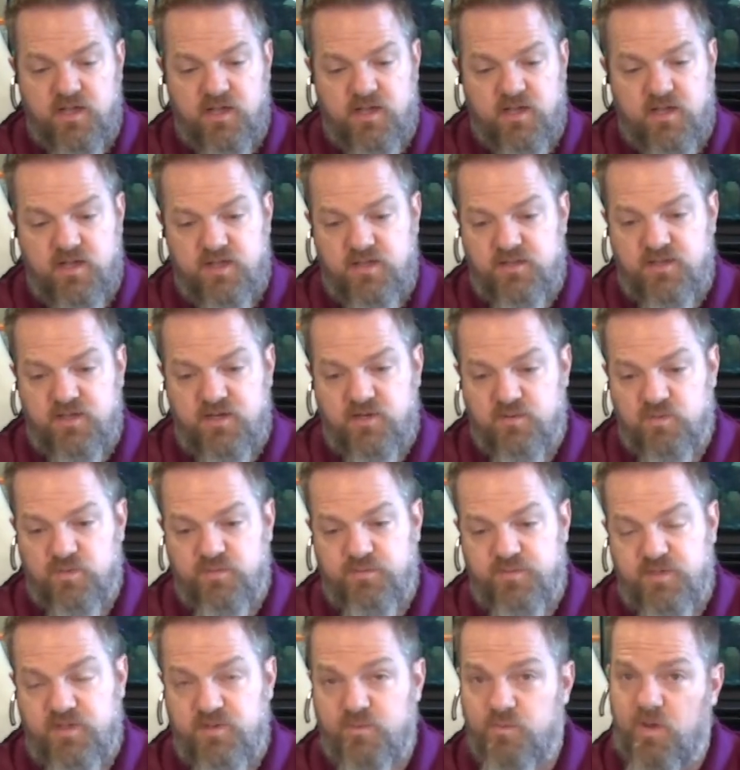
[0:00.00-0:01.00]
And there
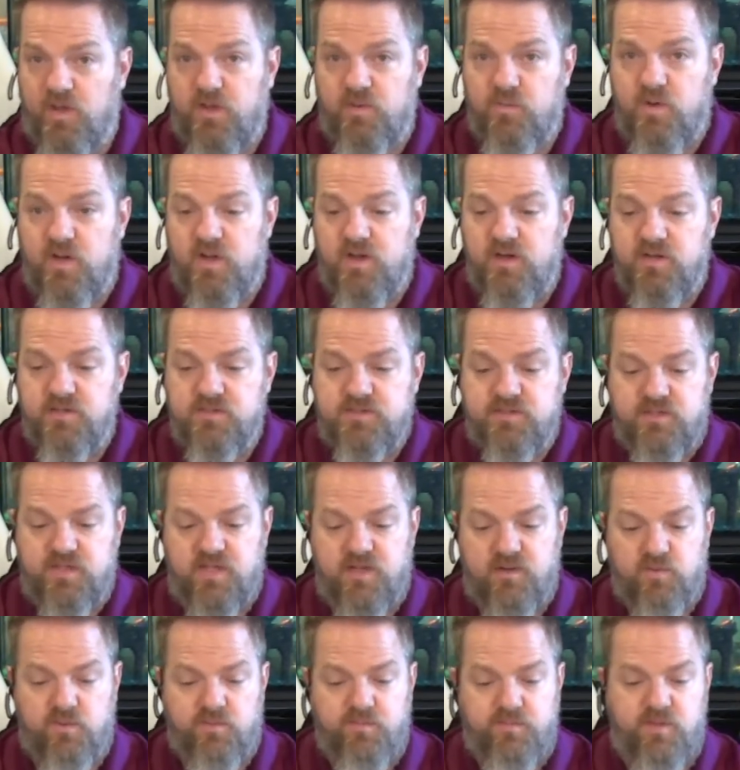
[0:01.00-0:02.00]
will be white wires and
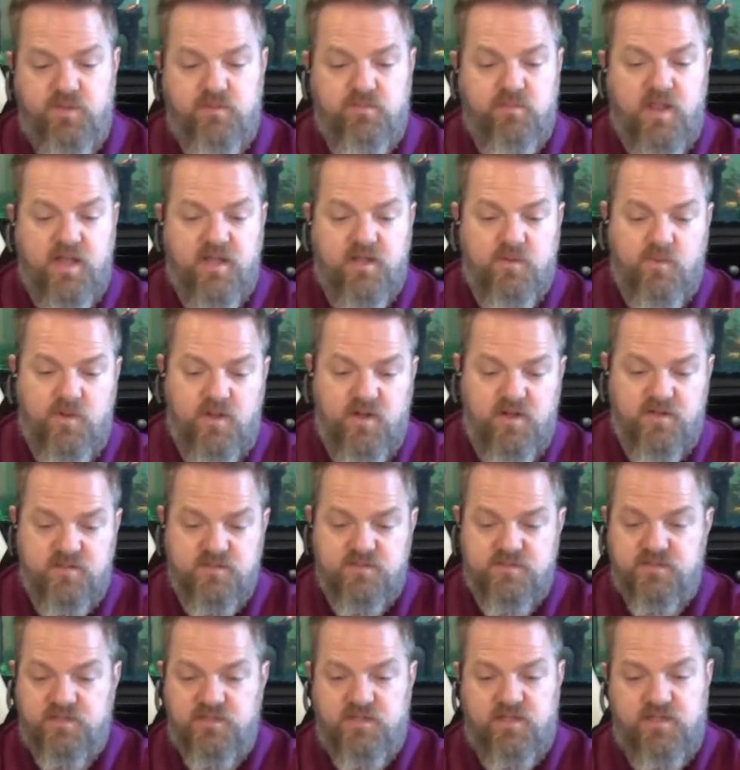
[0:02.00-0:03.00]
there will be black
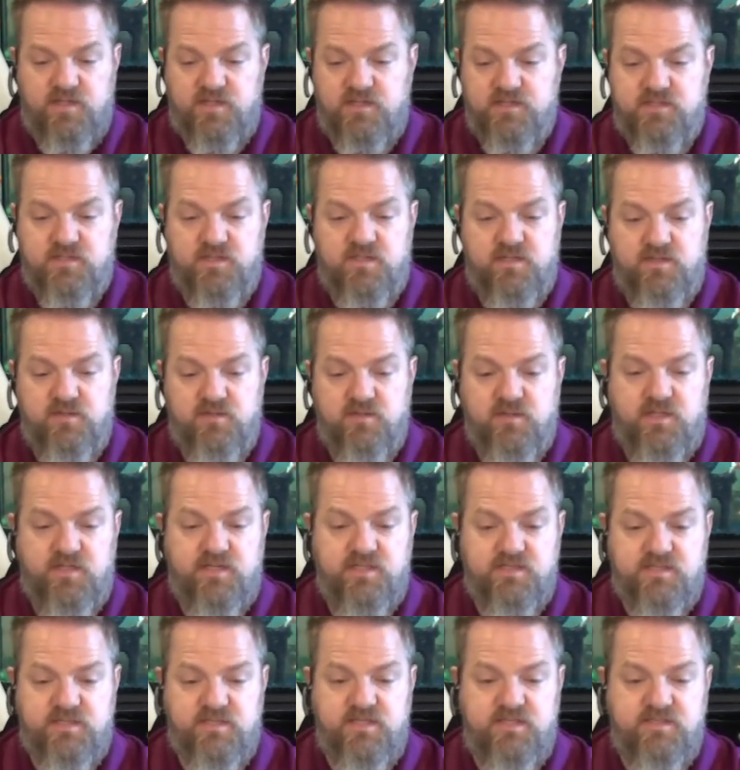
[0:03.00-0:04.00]
wires, and it's
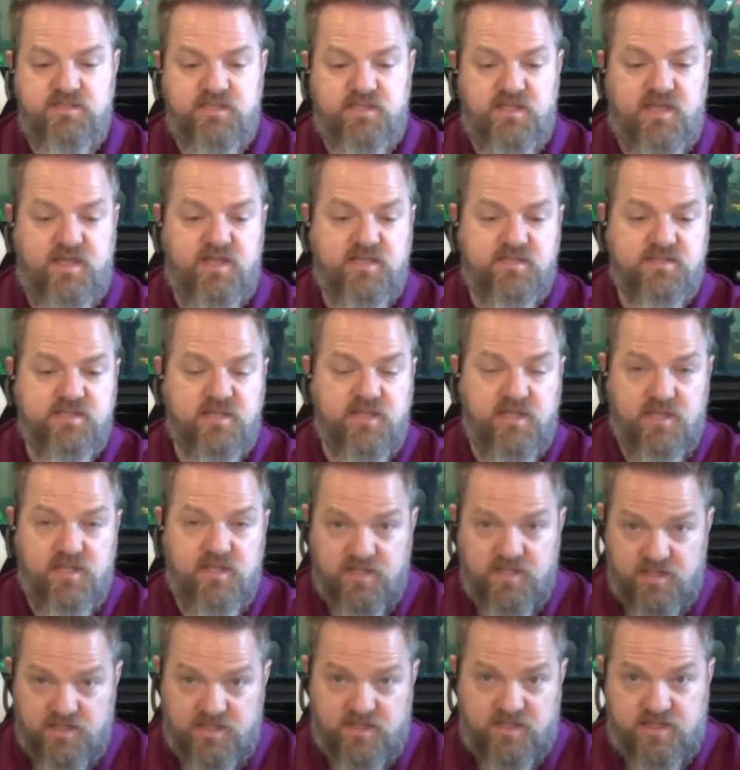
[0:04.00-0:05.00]
literally as easy as
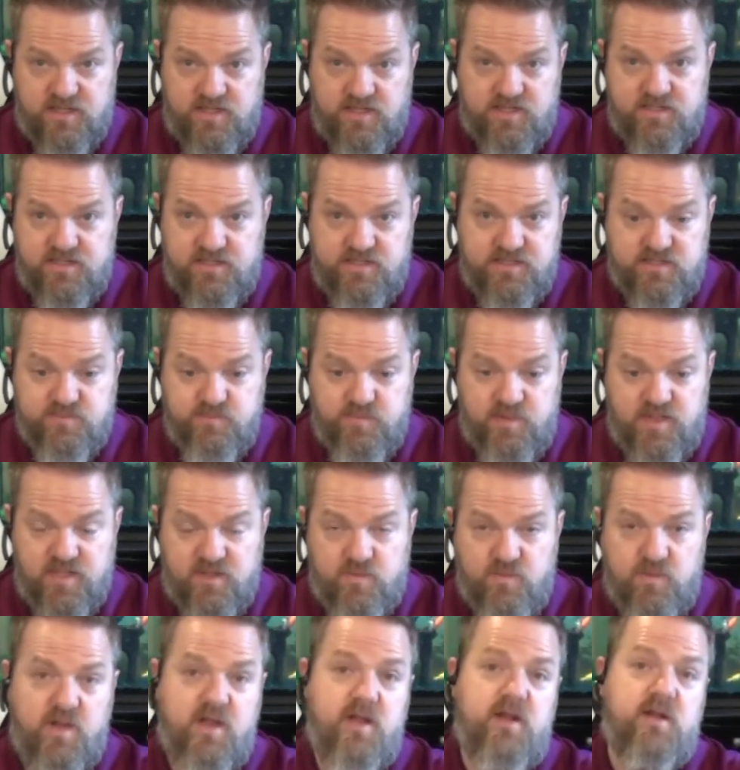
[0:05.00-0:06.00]
connecting this
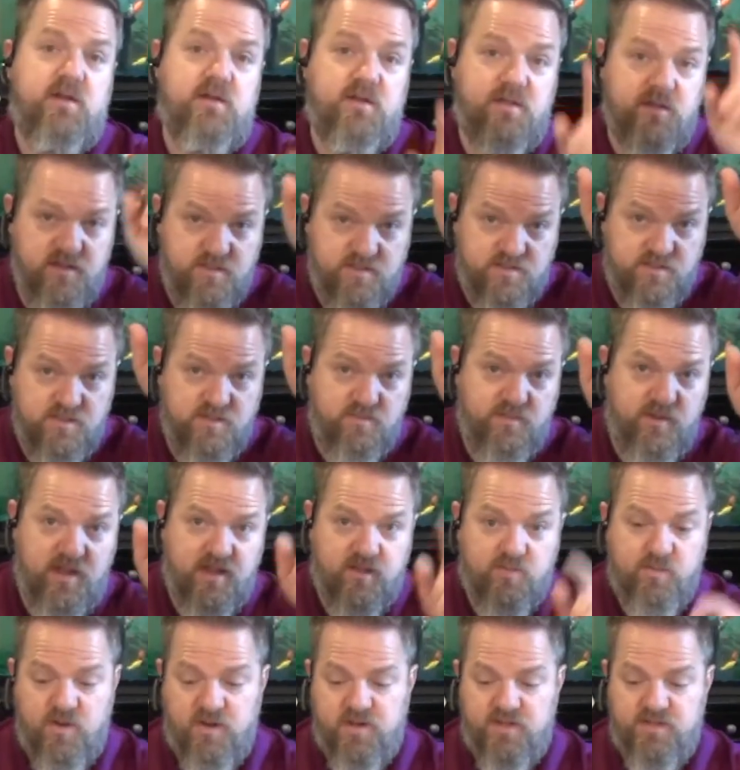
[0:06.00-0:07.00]
black wire to the
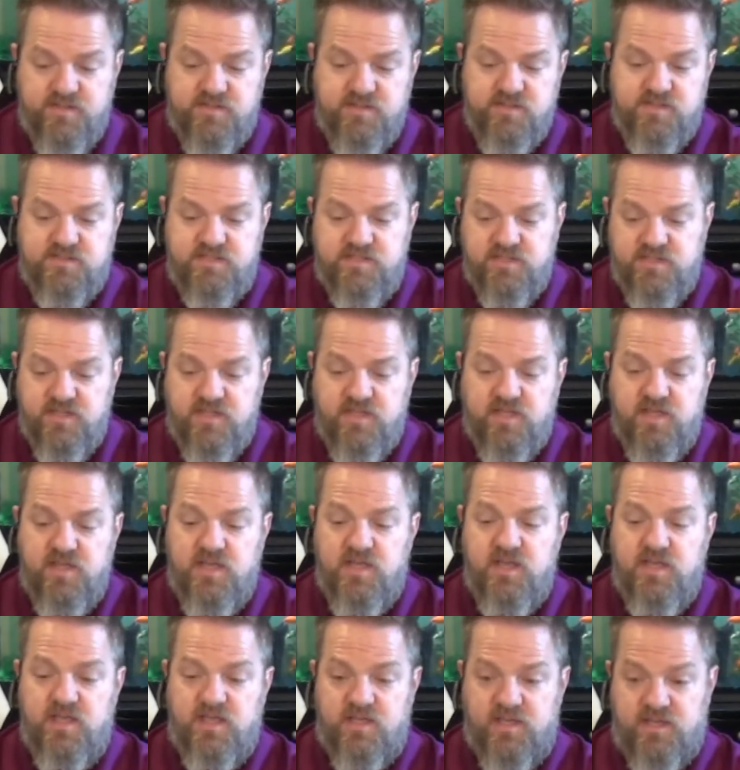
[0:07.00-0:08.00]
black wire that's in the ceiling
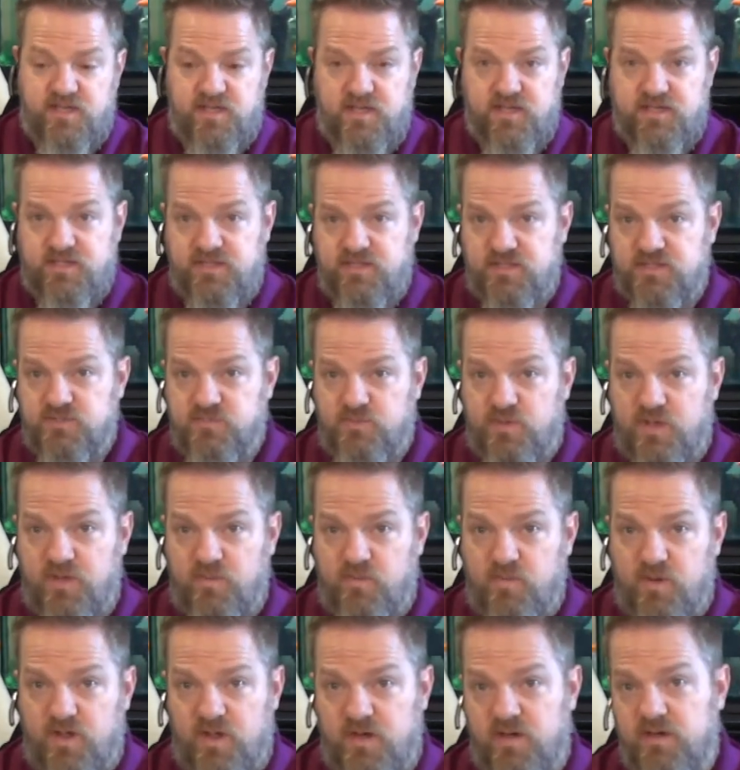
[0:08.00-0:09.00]
and connecting this
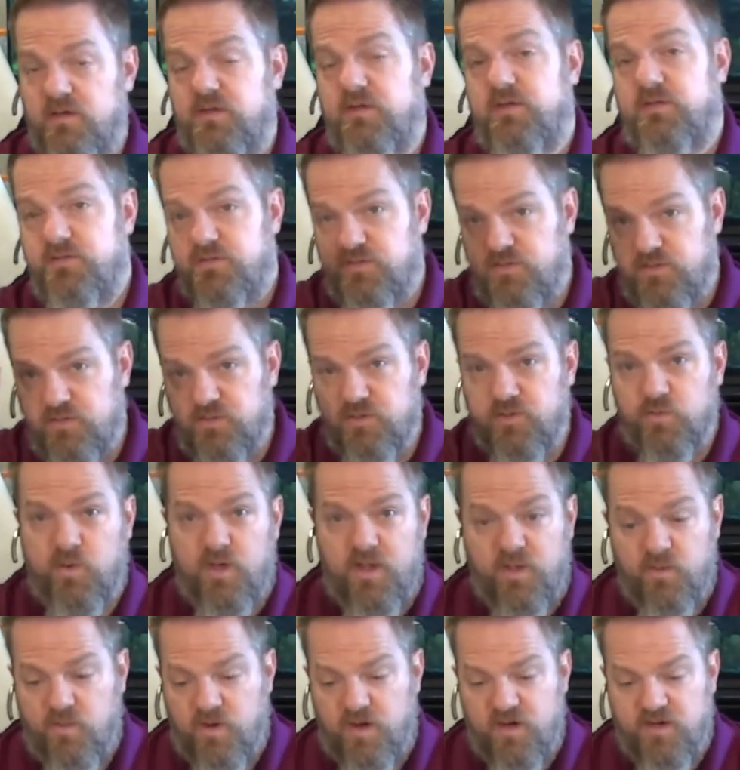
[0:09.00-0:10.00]
white wire to the
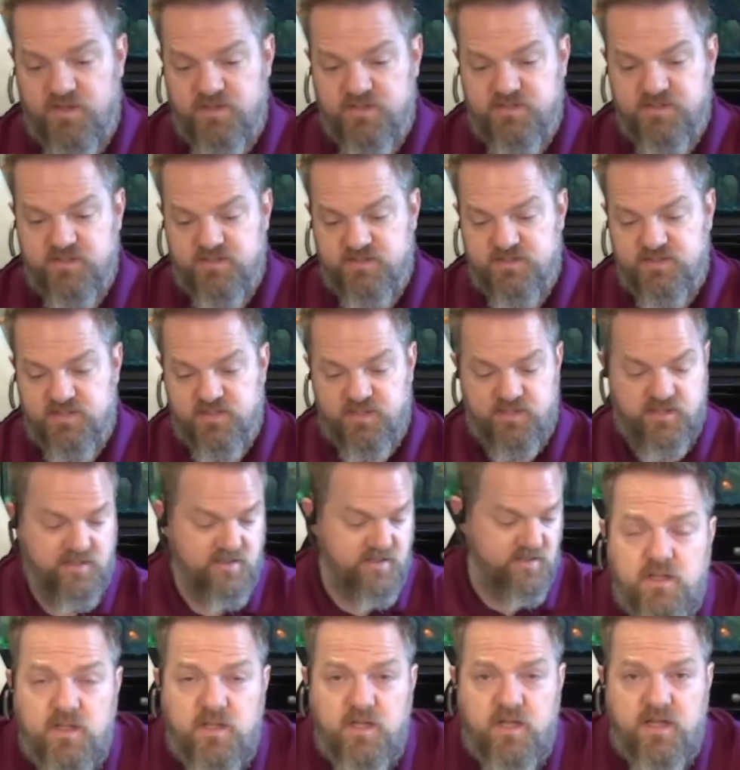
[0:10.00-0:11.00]
white wire that's in the ceiling.
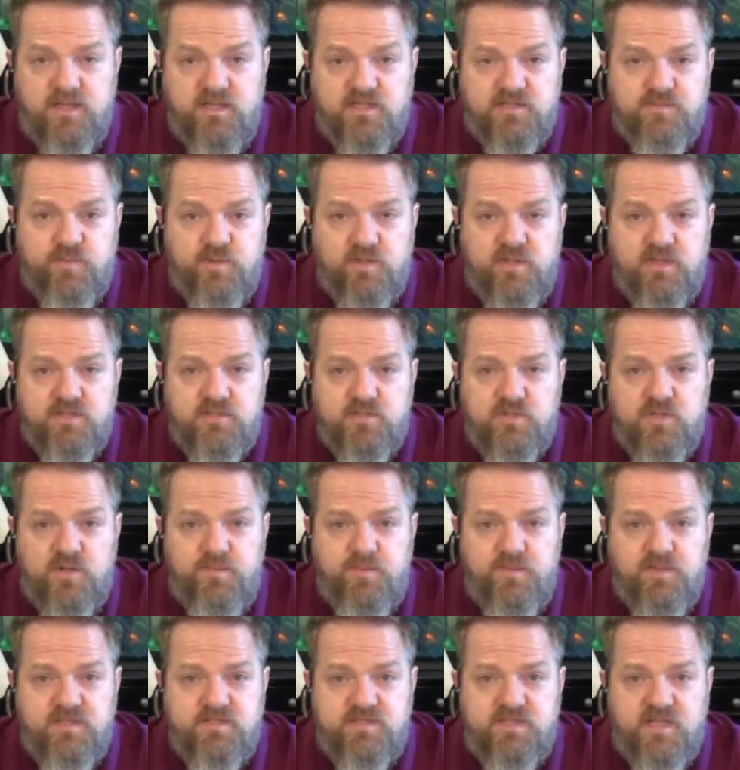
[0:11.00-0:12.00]
At this point, let's go
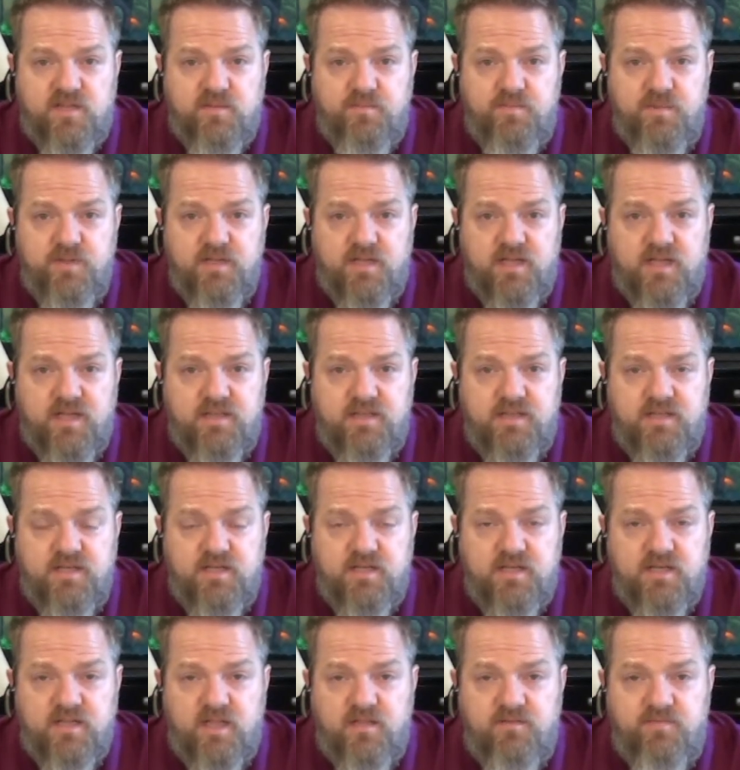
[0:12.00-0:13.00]
up and let's take a peek at
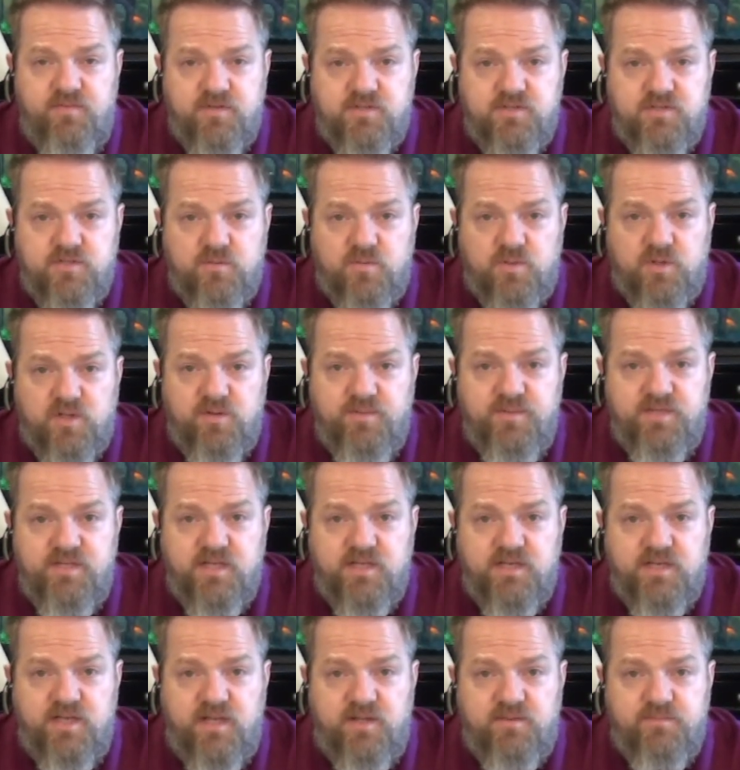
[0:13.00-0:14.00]
the light fixture that we're going to be
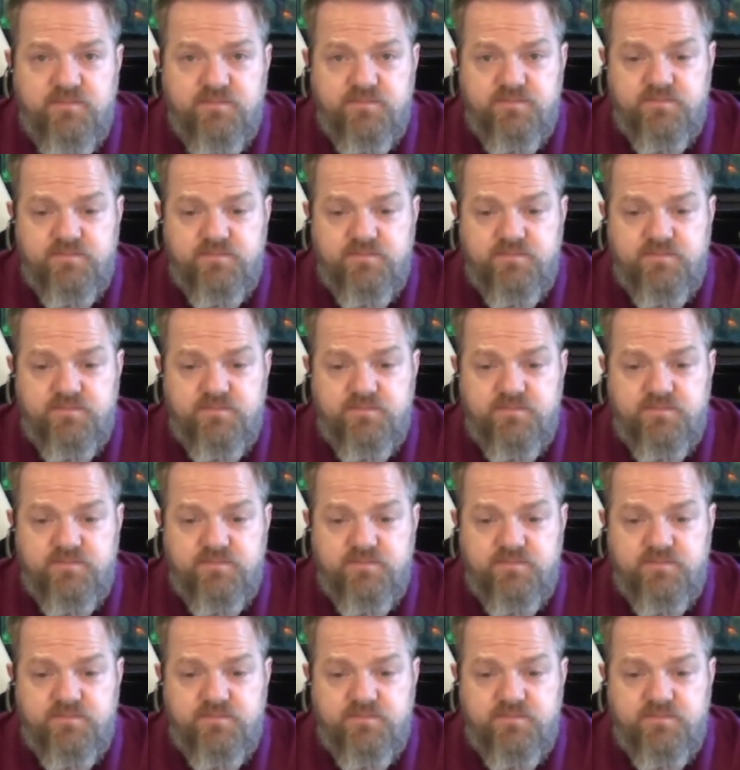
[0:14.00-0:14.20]
taking down.